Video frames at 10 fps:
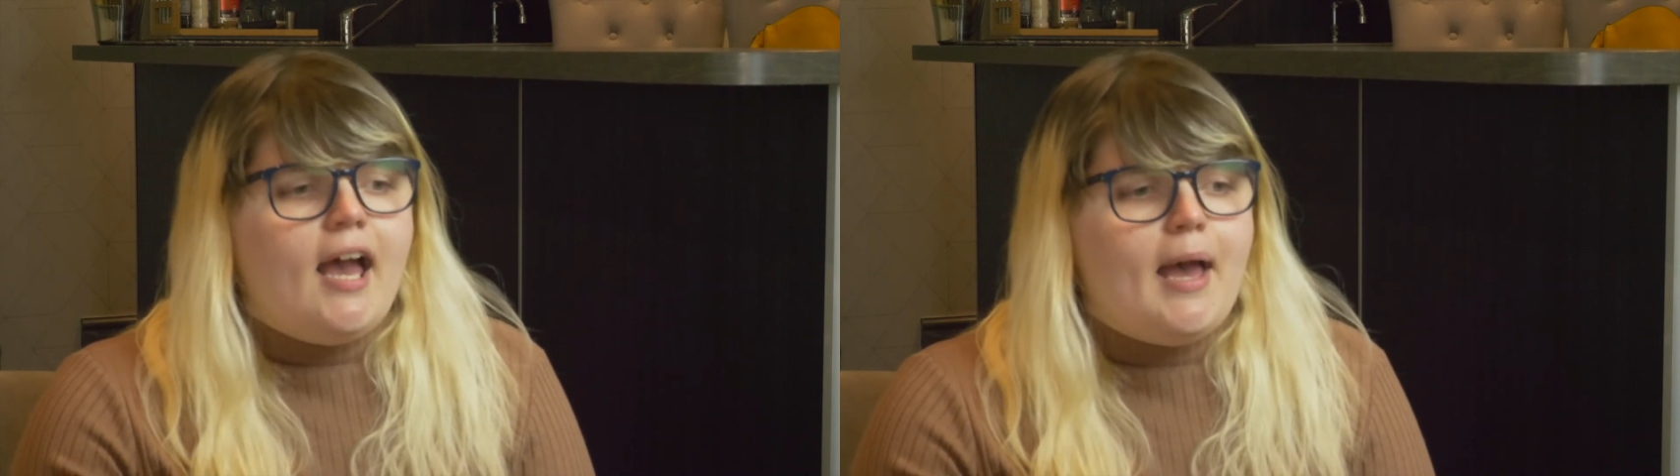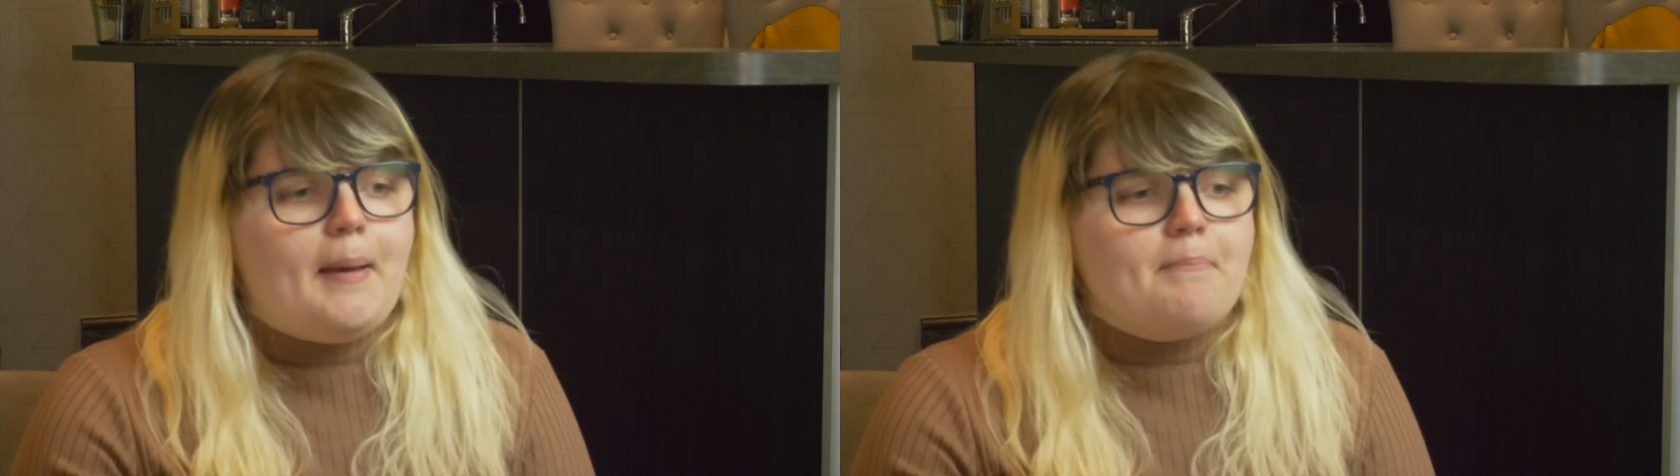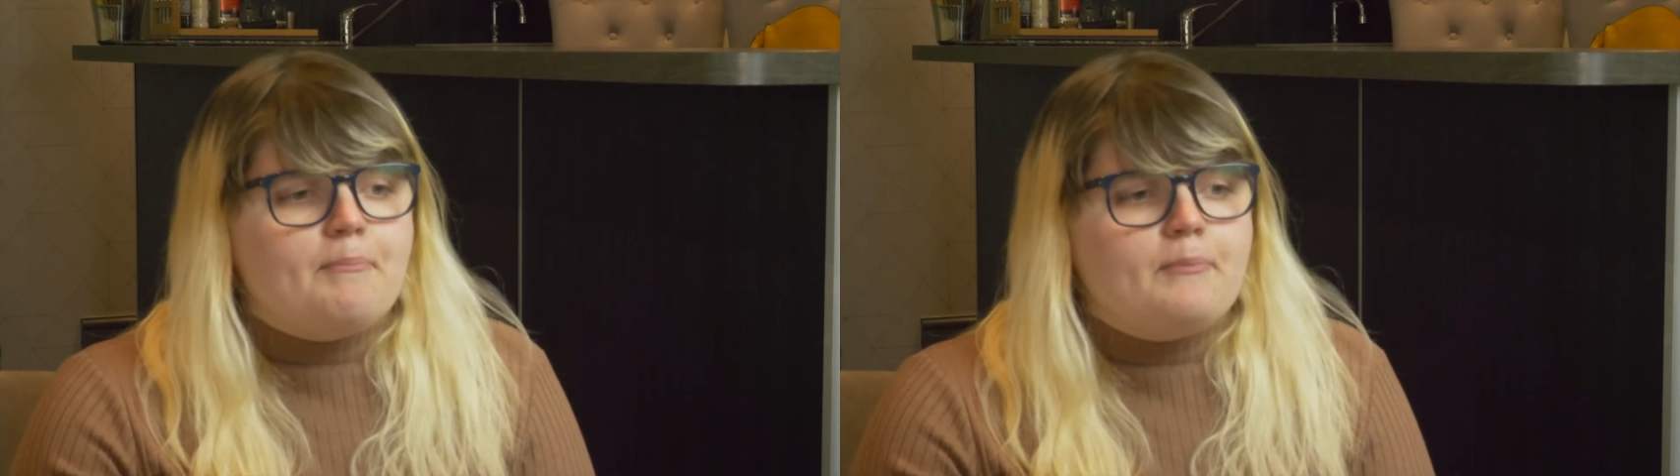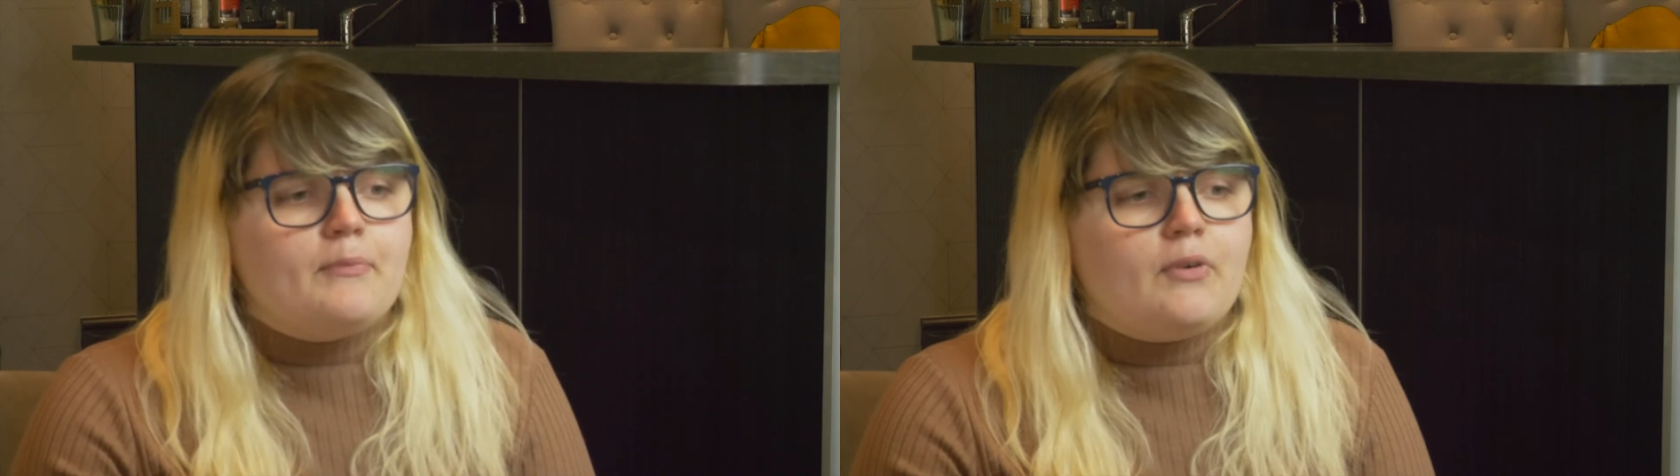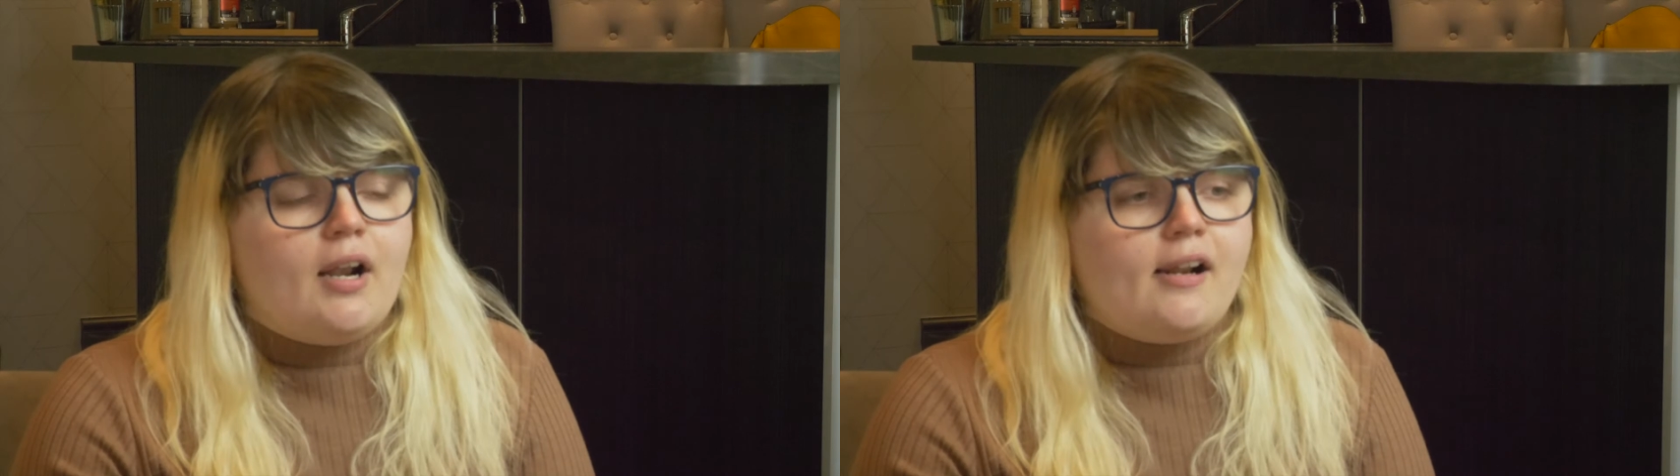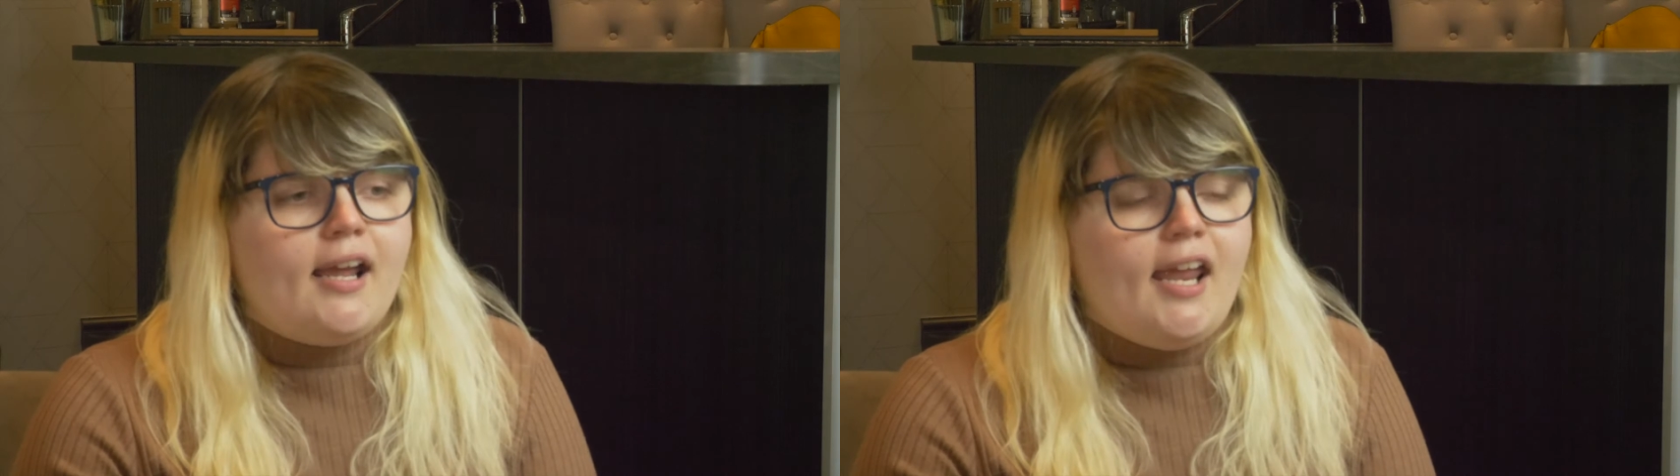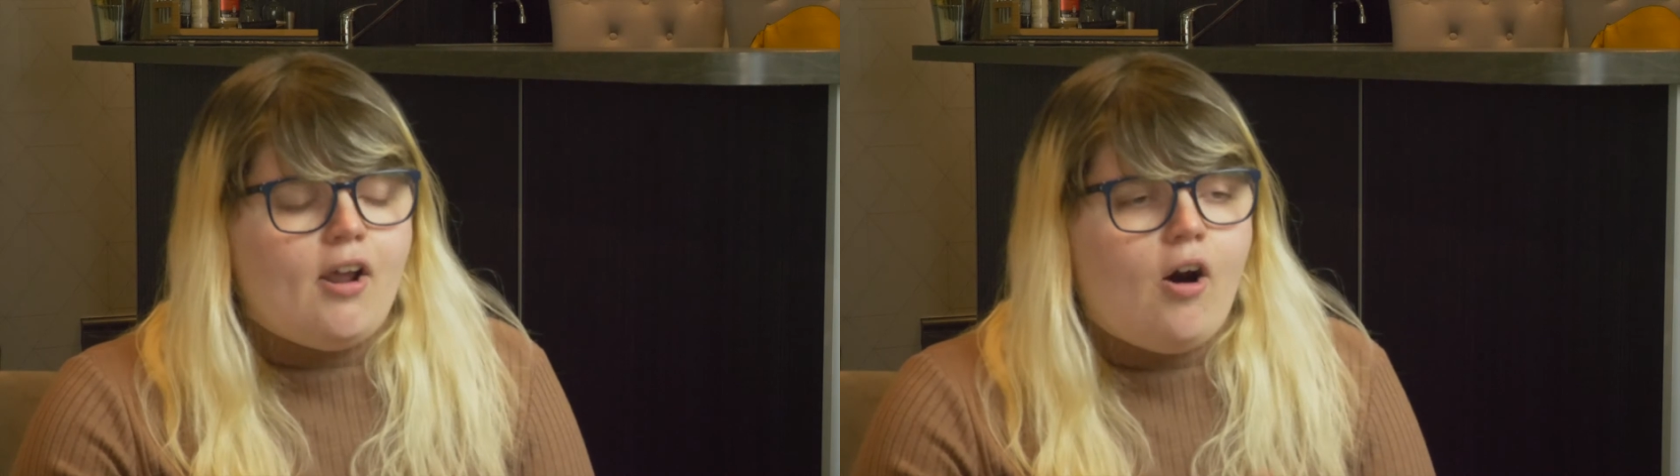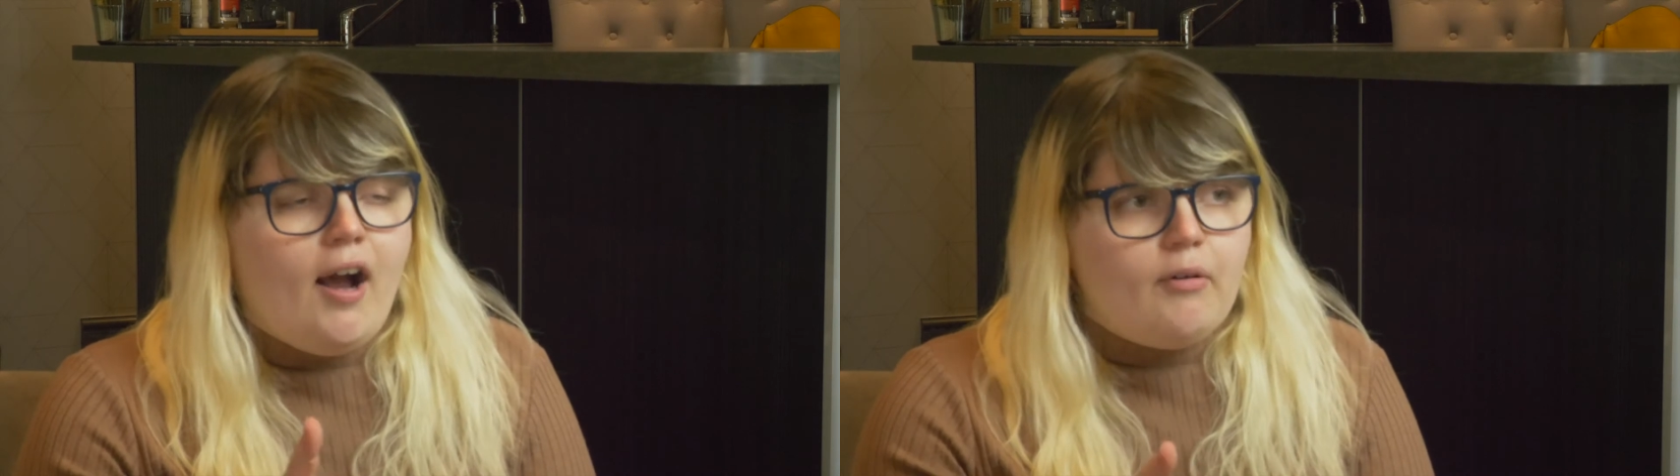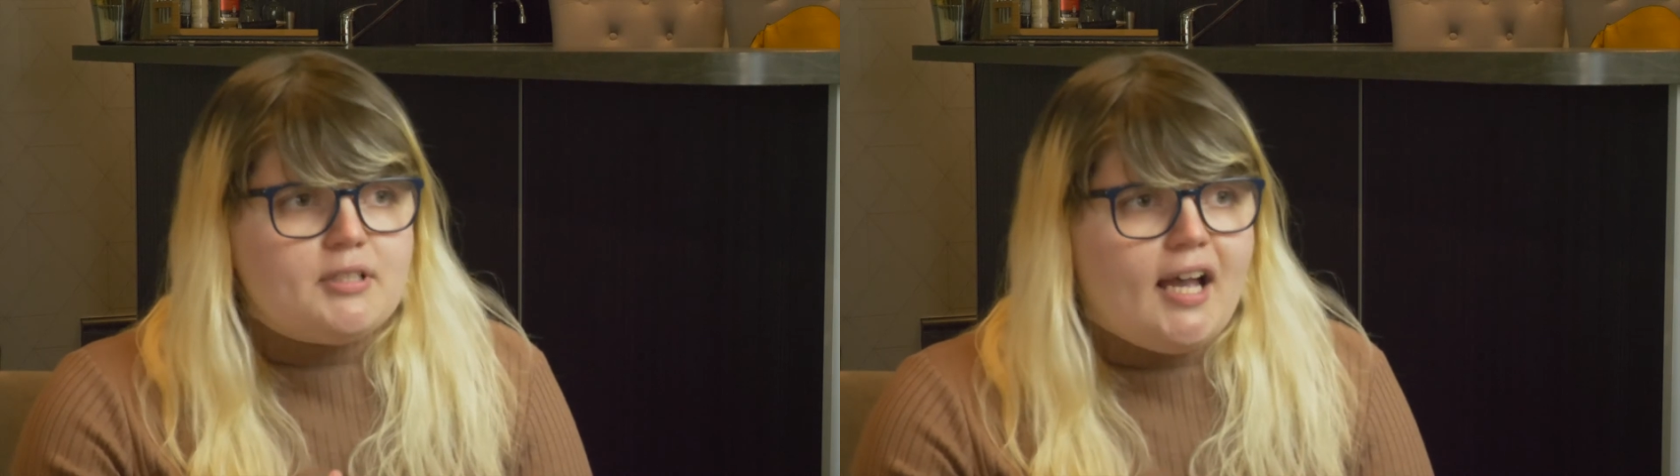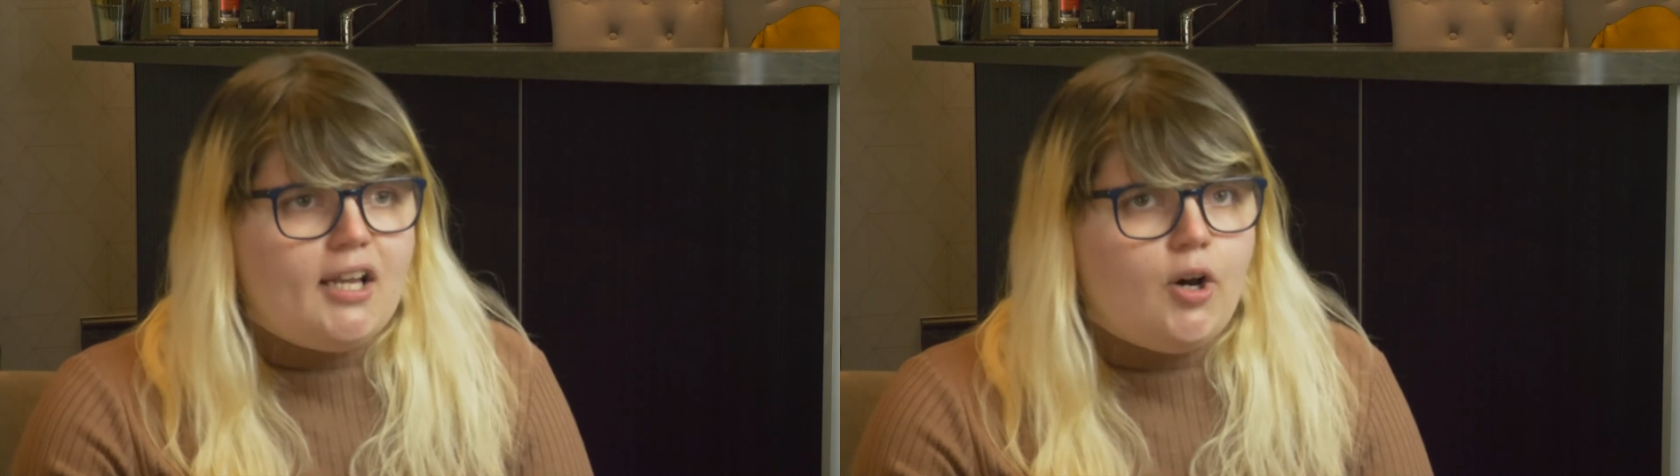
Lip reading: Outside